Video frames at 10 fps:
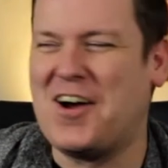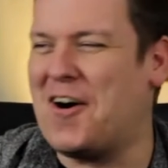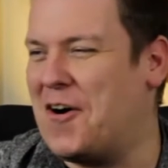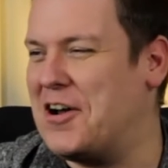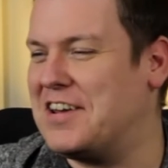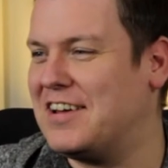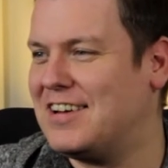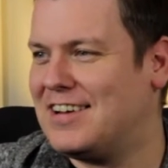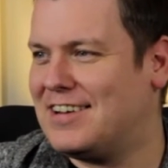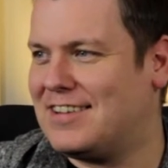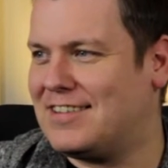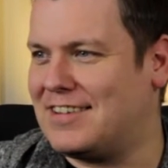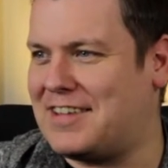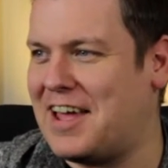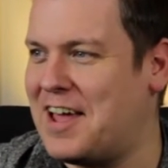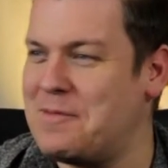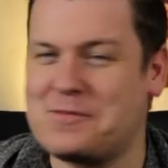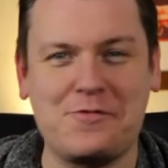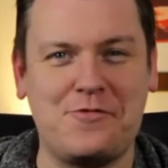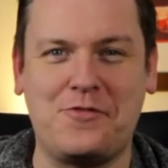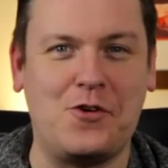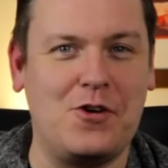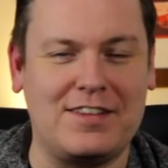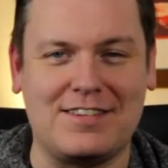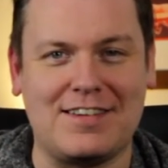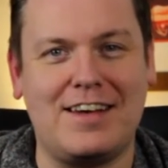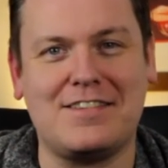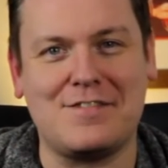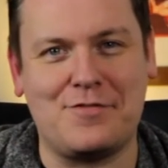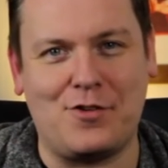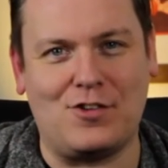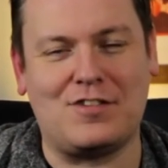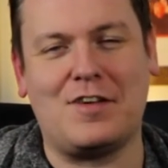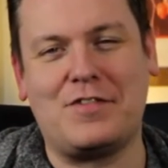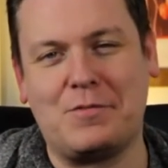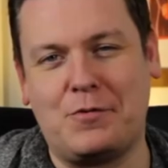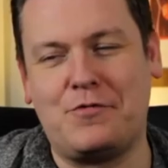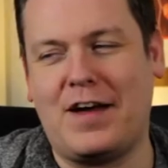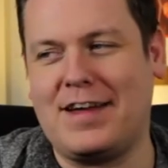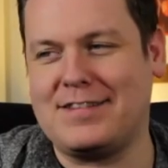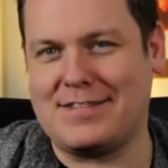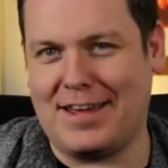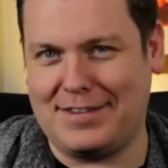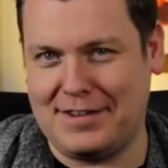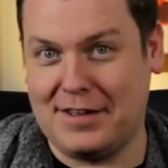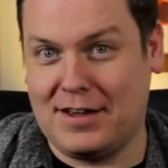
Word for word: on the types of fruit and sizes of fruit and stuff that will fit inside